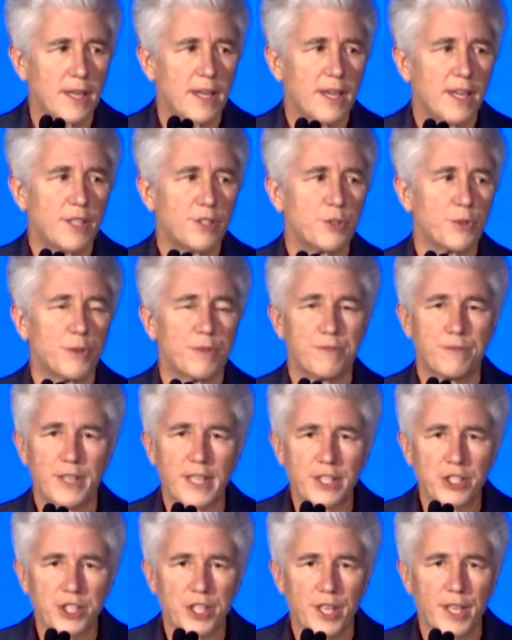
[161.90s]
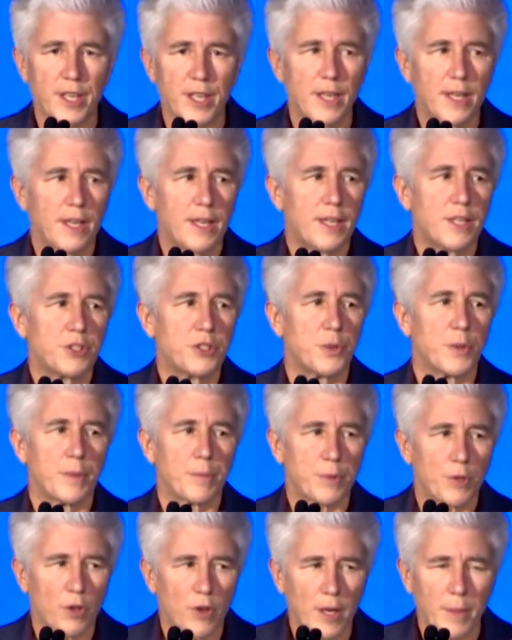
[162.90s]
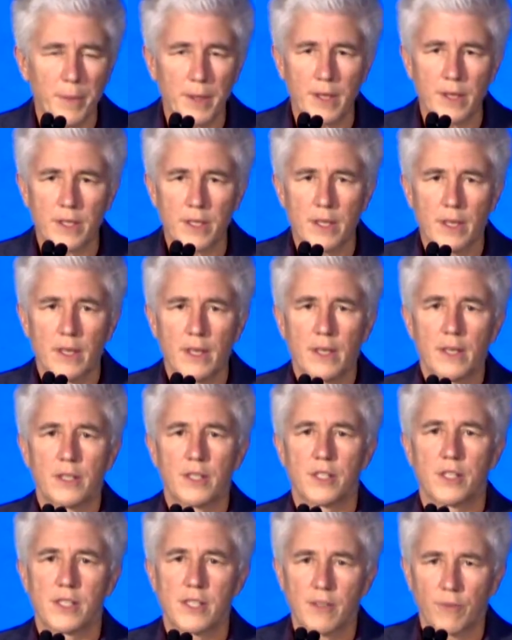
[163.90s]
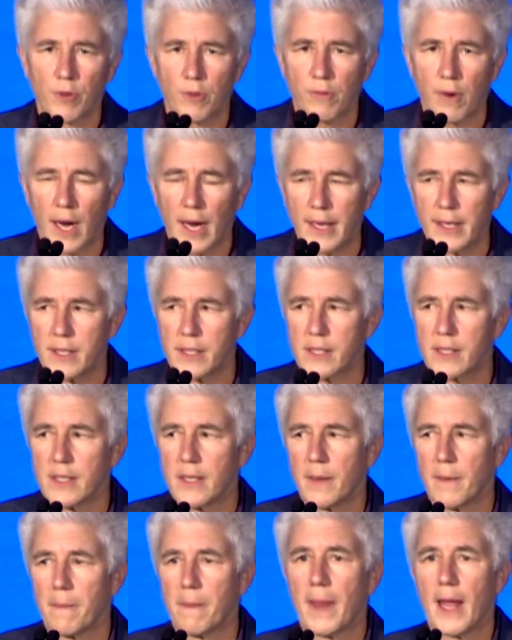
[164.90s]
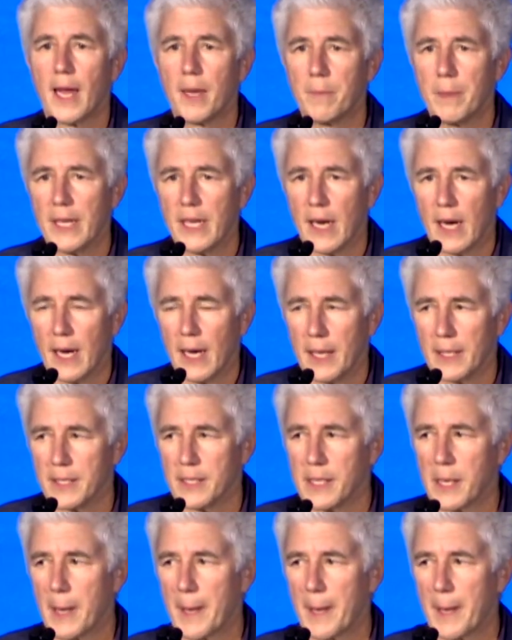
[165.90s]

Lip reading: to eviction, to employment, to civil rights, and beyond.